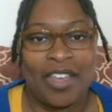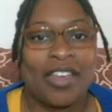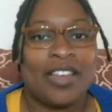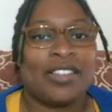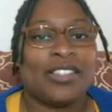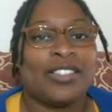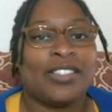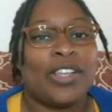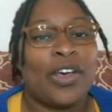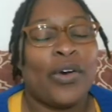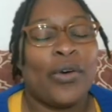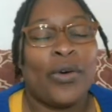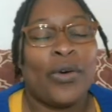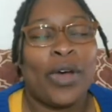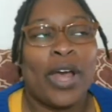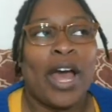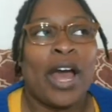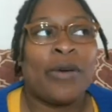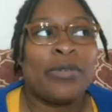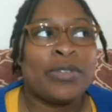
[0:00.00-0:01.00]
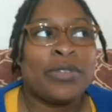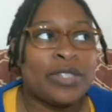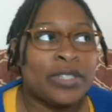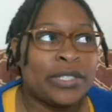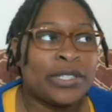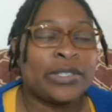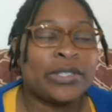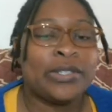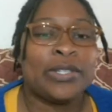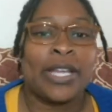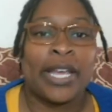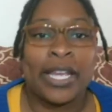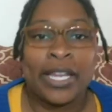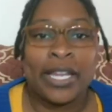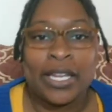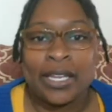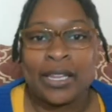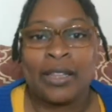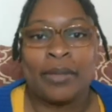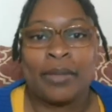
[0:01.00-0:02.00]
So I was a little late
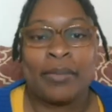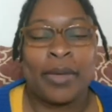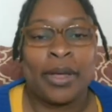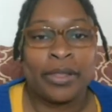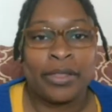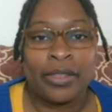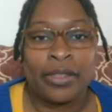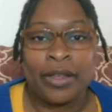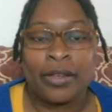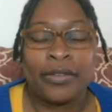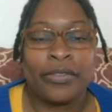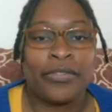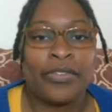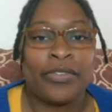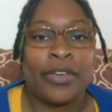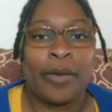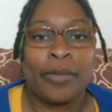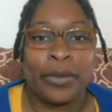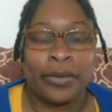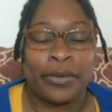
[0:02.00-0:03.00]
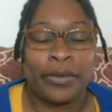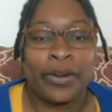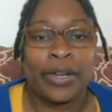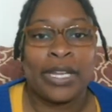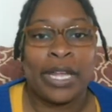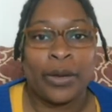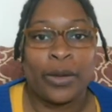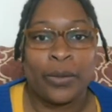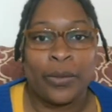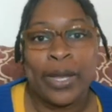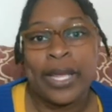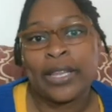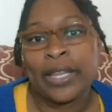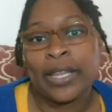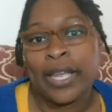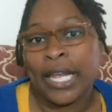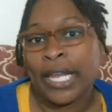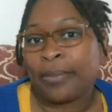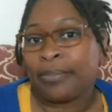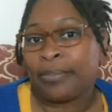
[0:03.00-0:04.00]
in the month of February, like way
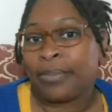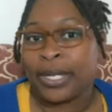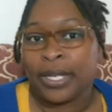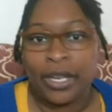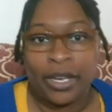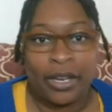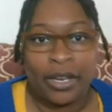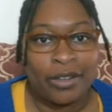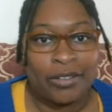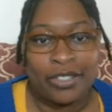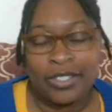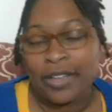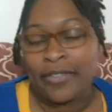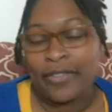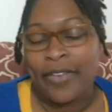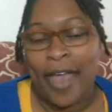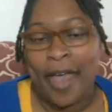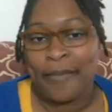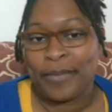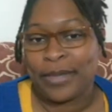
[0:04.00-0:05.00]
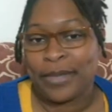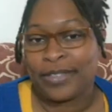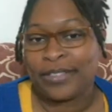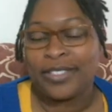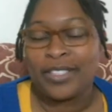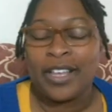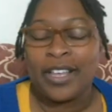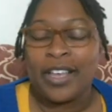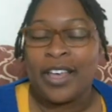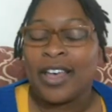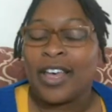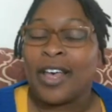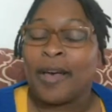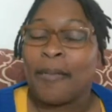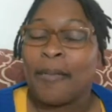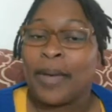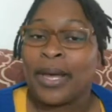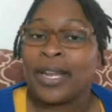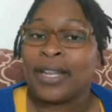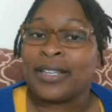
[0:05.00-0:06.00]
late, but you know, stuff happens.
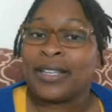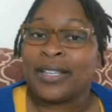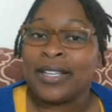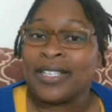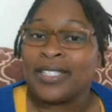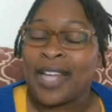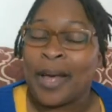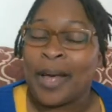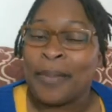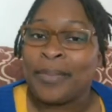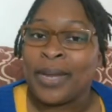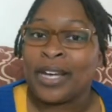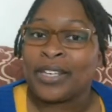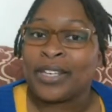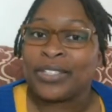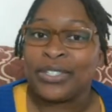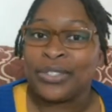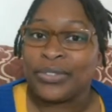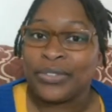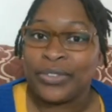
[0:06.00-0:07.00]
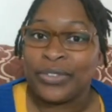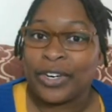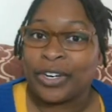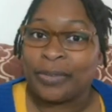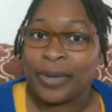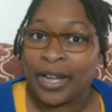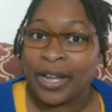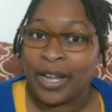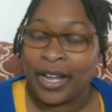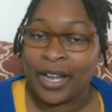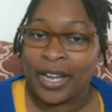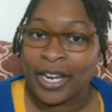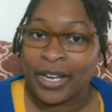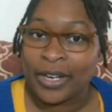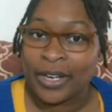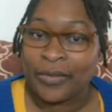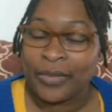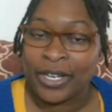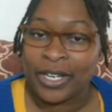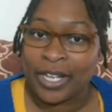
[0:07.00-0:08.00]
But at least I'm not too far
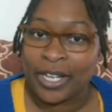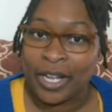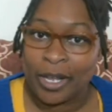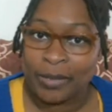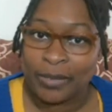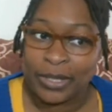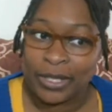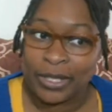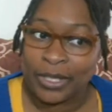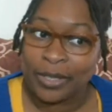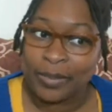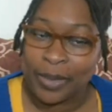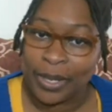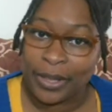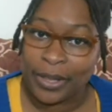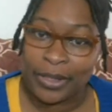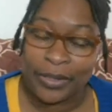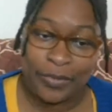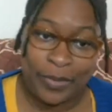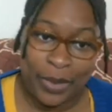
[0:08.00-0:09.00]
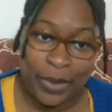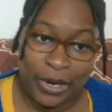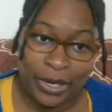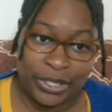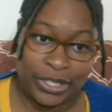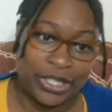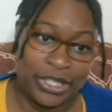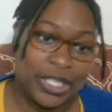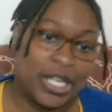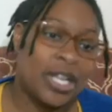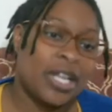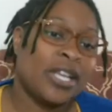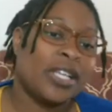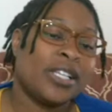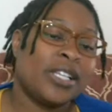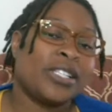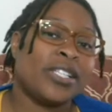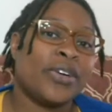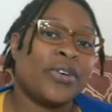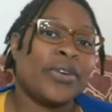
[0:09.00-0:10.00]
behind when it comes to the month of March.
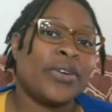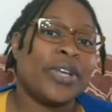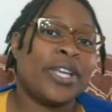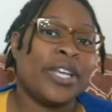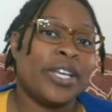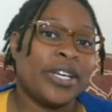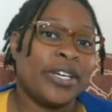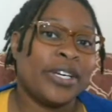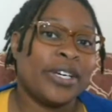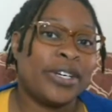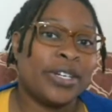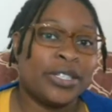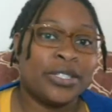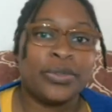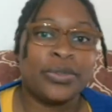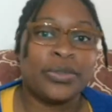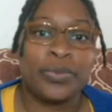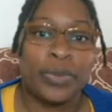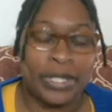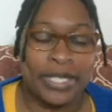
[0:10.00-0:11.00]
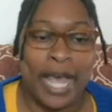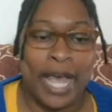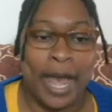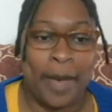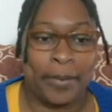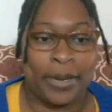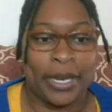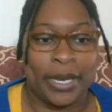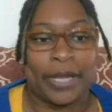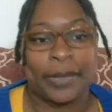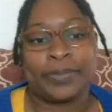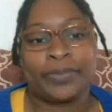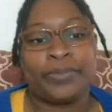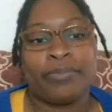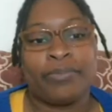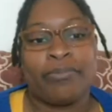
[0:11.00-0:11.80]
So here's what's happening.